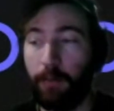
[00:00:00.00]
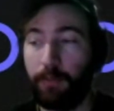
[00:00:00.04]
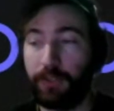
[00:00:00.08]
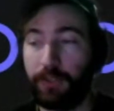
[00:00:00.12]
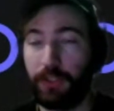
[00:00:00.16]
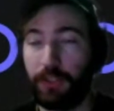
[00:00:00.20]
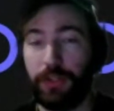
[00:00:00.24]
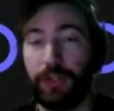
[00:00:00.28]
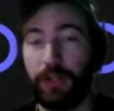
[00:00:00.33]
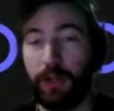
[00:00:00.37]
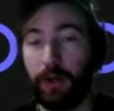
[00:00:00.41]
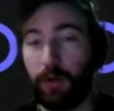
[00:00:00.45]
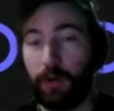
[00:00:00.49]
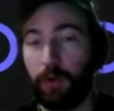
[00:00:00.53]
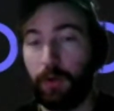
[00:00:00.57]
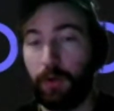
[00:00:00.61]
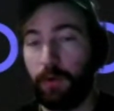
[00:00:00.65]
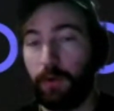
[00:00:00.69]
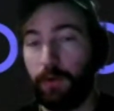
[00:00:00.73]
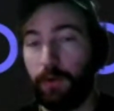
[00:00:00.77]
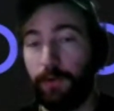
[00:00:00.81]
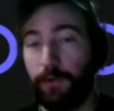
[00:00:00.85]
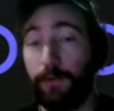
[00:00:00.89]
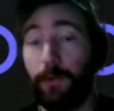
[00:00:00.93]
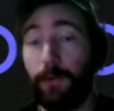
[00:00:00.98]
to
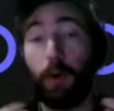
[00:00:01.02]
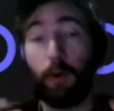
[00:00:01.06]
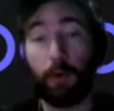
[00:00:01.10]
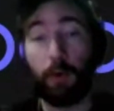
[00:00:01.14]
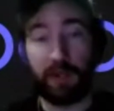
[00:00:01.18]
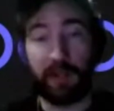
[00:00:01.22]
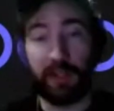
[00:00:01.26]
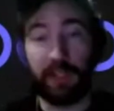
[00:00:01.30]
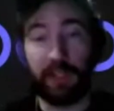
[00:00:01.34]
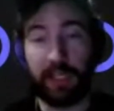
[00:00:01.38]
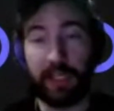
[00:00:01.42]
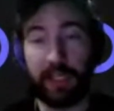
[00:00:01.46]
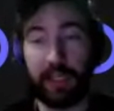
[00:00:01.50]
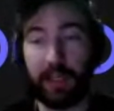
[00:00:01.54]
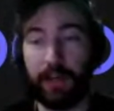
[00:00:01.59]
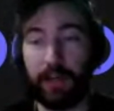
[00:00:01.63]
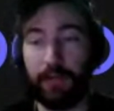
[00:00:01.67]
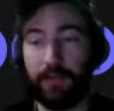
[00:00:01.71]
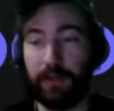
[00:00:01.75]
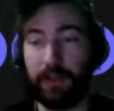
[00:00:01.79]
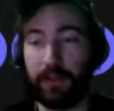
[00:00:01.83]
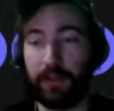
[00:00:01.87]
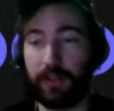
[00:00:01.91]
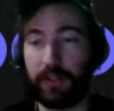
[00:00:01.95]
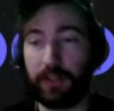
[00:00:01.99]
know forwardly
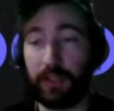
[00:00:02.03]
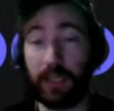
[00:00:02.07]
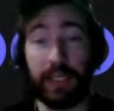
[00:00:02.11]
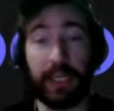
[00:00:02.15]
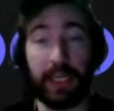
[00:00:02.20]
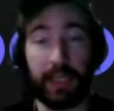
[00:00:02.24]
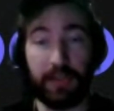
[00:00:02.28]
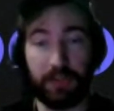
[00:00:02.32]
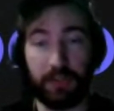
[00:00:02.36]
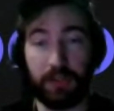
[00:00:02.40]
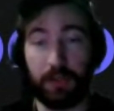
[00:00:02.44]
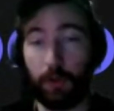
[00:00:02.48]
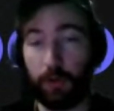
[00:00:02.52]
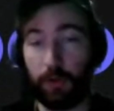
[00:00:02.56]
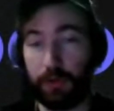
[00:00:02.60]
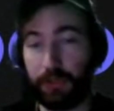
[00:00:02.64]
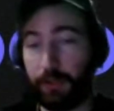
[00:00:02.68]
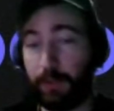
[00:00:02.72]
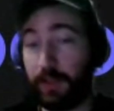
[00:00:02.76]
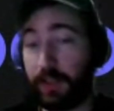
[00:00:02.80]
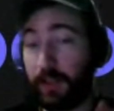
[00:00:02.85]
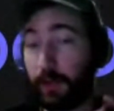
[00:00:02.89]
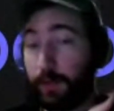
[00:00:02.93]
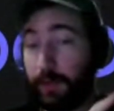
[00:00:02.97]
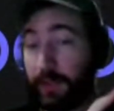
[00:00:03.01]
if it's, again, going
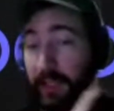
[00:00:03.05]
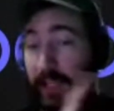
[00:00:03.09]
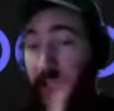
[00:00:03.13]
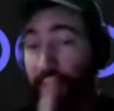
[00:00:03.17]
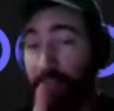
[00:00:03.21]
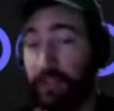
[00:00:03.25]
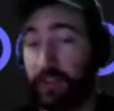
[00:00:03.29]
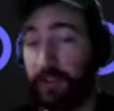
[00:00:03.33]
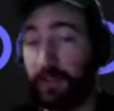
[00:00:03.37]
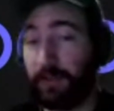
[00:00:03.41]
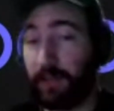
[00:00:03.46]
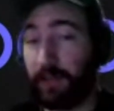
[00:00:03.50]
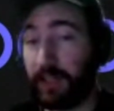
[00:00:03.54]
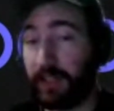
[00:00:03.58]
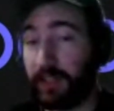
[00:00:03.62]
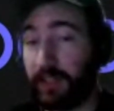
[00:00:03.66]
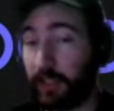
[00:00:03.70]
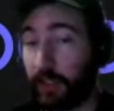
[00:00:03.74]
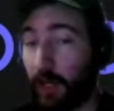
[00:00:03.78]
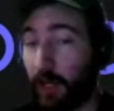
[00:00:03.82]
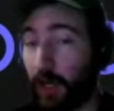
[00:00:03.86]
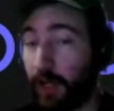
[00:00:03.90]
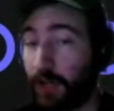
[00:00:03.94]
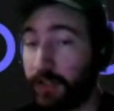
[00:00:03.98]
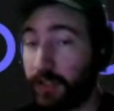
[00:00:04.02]
to be something that's device
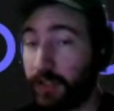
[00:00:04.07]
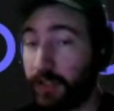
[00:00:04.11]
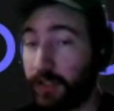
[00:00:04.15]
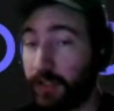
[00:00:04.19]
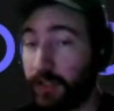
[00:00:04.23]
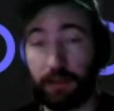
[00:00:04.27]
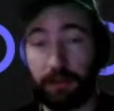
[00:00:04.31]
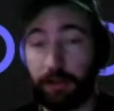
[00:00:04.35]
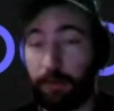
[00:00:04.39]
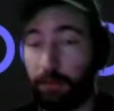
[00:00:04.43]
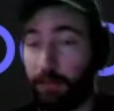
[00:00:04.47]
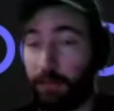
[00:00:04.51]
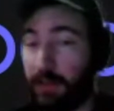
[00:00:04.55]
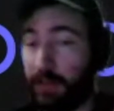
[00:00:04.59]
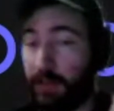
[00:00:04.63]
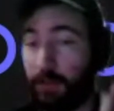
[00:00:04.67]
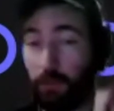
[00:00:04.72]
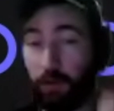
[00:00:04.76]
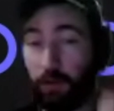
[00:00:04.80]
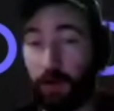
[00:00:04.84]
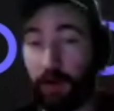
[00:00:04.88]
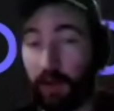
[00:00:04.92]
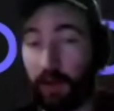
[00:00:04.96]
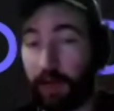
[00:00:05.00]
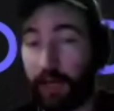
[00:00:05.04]
agnostic, can be
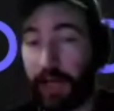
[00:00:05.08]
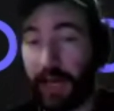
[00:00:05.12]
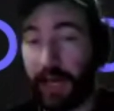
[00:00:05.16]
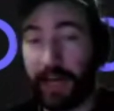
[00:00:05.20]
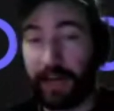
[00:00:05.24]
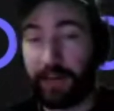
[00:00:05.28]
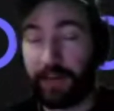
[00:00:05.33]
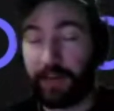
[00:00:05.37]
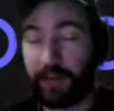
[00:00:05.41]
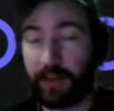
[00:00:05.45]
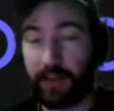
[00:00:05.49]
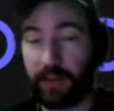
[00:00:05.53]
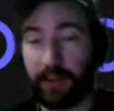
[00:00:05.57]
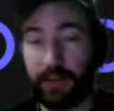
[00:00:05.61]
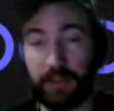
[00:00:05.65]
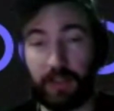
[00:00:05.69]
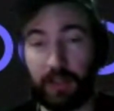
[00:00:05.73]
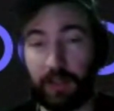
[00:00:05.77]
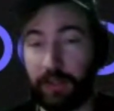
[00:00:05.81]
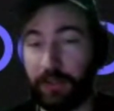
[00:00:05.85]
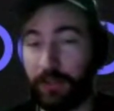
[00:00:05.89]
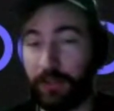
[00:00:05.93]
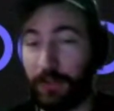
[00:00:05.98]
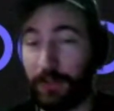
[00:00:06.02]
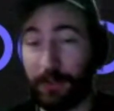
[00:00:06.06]
run on anything as
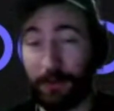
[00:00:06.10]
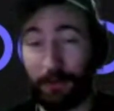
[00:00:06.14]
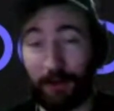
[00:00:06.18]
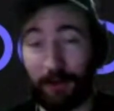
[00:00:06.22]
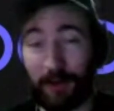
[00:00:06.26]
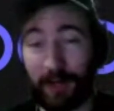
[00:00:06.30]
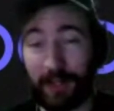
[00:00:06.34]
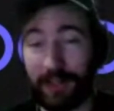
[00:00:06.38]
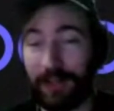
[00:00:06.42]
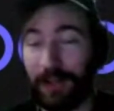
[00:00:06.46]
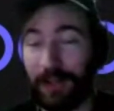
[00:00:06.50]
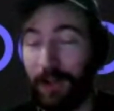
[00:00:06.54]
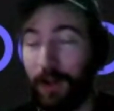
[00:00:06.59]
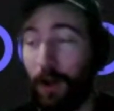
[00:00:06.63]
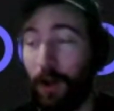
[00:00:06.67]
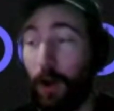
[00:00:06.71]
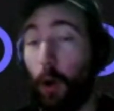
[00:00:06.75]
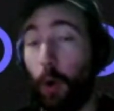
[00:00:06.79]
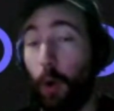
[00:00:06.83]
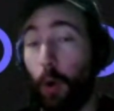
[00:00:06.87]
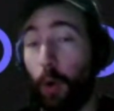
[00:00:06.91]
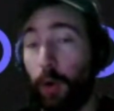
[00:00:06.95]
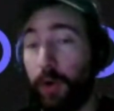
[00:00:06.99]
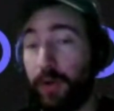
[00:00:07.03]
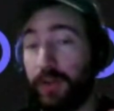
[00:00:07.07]
long as you can run it,
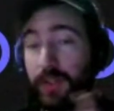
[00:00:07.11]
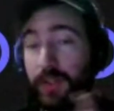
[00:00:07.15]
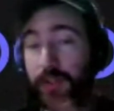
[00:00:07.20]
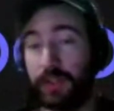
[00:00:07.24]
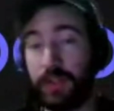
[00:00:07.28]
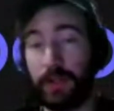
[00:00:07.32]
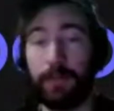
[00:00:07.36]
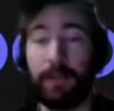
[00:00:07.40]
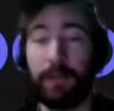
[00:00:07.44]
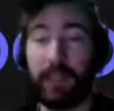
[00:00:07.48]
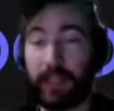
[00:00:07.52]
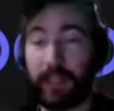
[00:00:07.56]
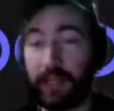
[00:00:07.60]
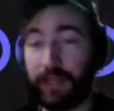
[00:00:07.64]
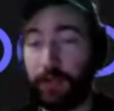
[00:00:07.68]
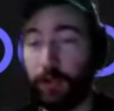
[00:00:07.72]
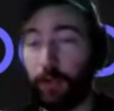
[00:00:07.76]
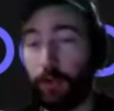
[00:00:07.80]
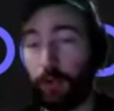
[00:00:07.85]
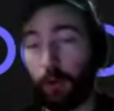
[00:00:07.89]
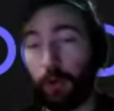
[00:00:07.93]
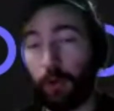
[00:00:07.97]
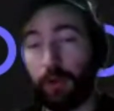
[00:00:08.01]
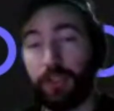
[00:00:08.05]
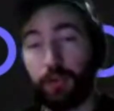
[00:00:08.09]
or is it something that
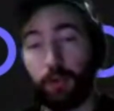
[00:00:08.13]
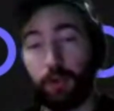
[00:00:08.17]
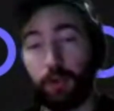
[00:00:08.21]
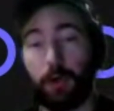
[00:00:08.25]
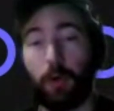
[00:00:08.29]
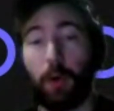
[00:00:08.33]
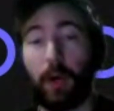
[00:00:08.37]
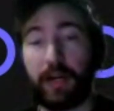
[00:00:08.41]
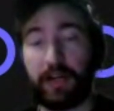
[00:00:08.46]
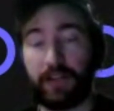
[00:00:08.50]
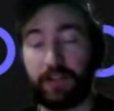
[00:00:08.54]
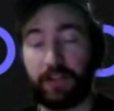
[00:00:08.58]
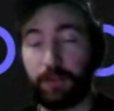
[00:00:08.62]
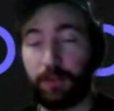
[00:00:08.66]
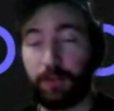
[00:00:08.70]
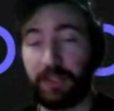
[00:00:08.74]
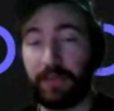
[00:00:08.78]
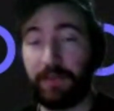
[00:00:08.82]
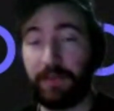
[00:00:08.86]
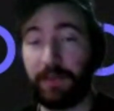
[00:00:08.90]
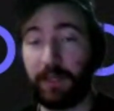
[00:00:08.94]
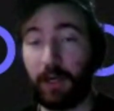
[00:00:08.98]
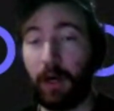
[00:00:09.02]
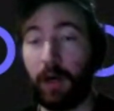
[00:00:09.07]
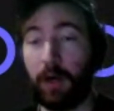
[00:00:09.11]
you're going to require
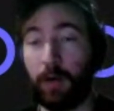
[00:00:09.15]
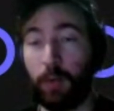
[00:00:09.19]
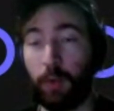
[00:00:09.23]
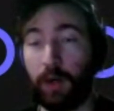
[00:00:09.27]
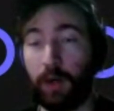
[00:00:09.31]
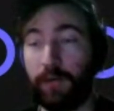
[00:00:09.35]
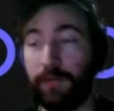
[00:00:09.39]
specific hardware